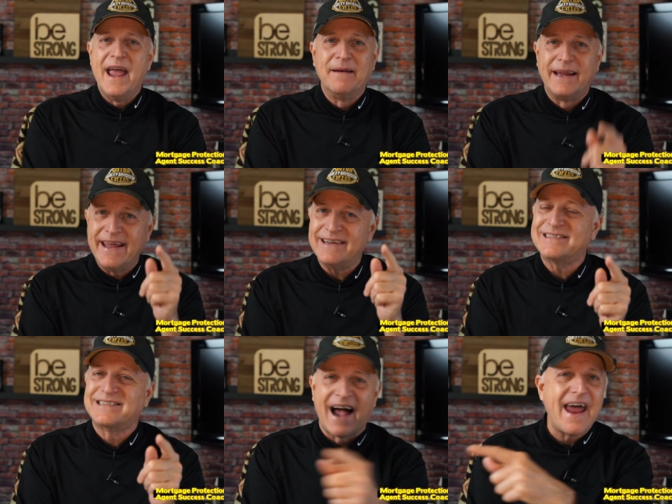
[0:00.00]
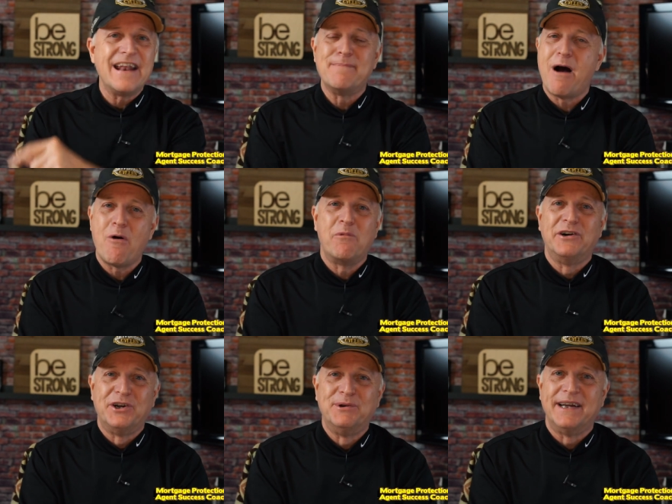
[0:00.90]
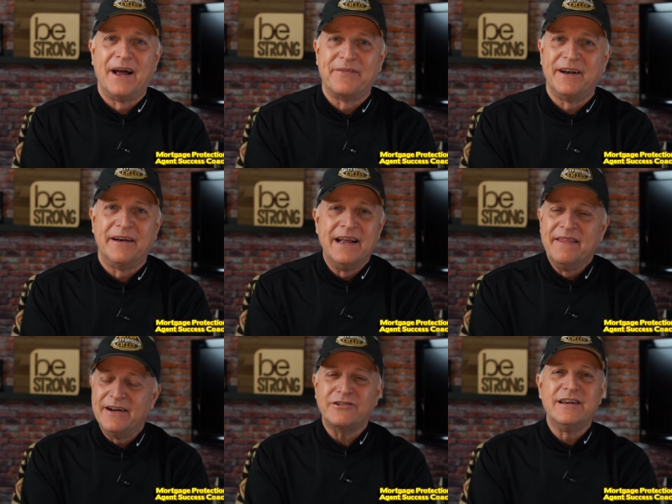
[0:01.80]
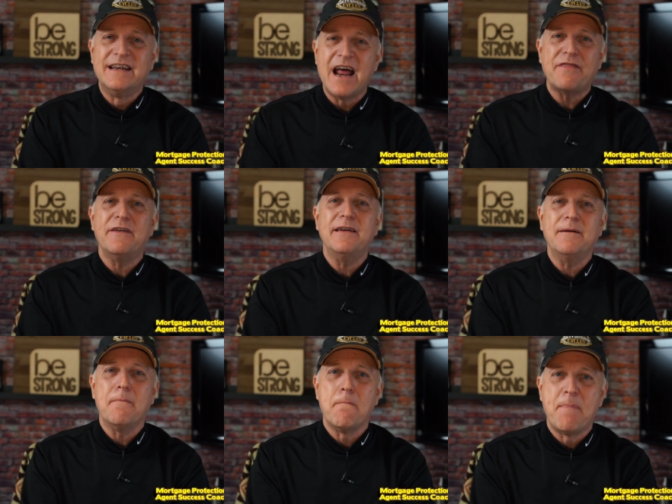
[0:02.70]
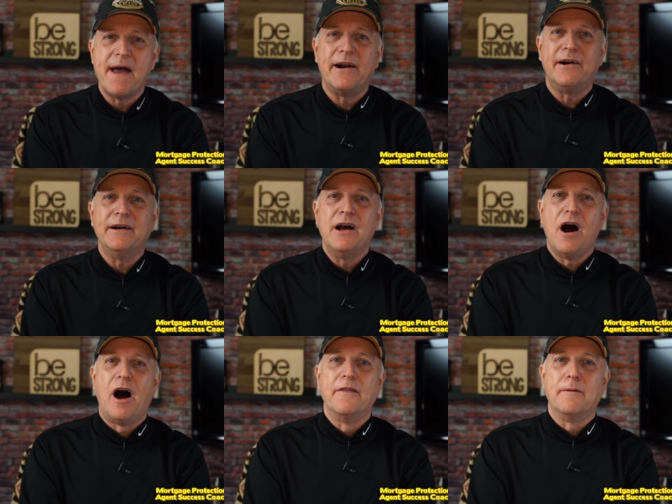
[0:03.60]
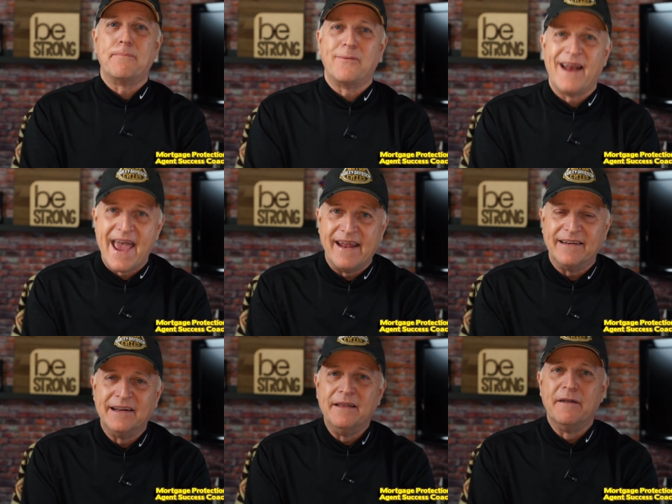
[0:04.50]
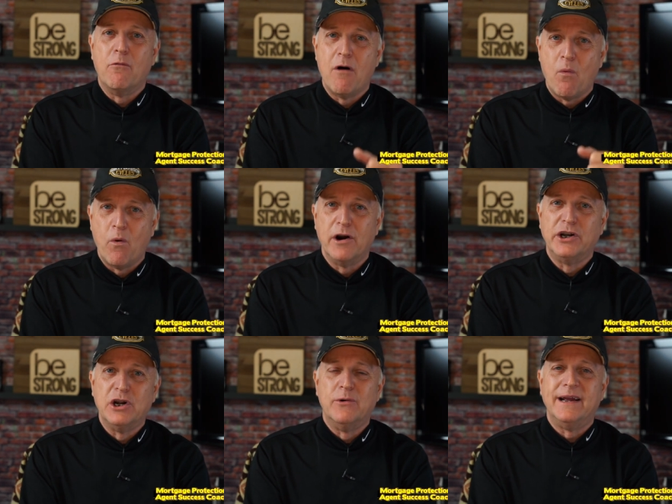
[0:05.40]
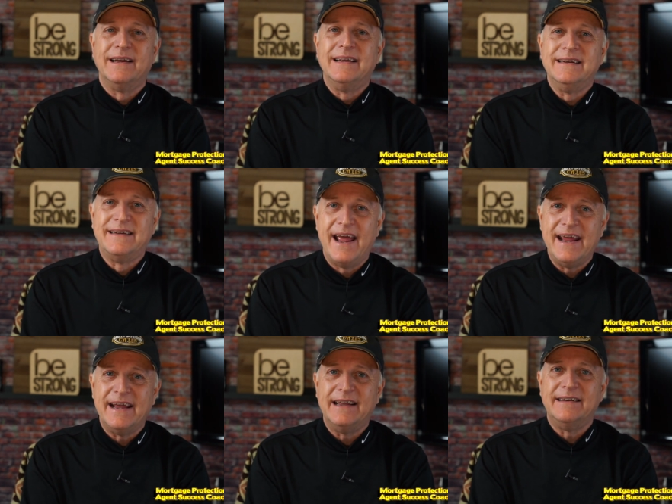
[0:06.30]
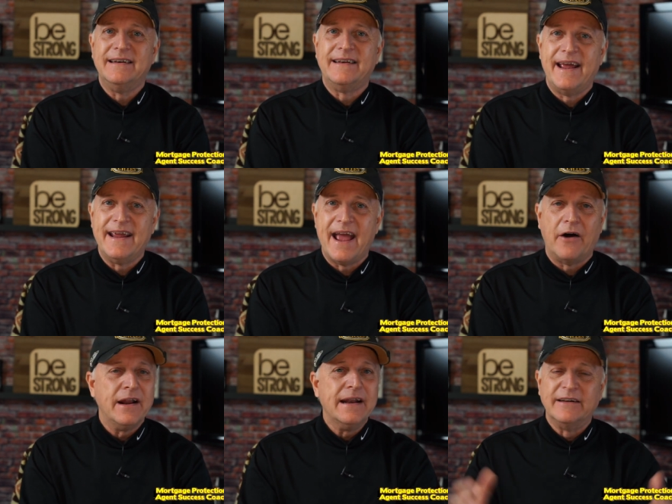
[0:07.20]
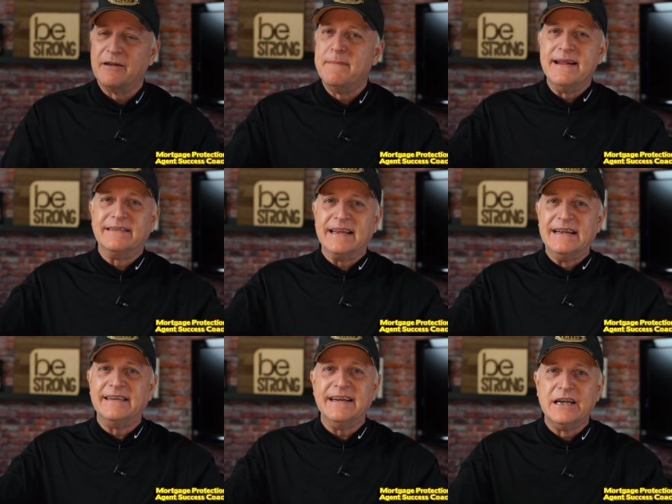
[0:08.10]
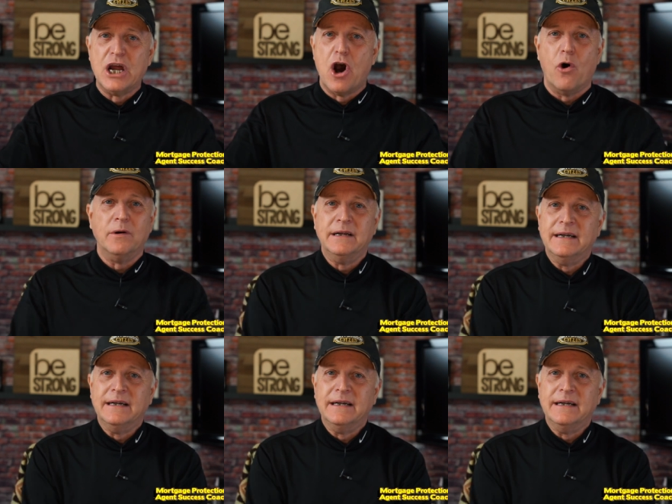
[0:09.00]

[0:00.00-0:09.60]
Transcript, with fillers: and get excited about what we're doing out there. There's nothing better on the planet than what we're doing day in, day out. Does it mean it's easy? No.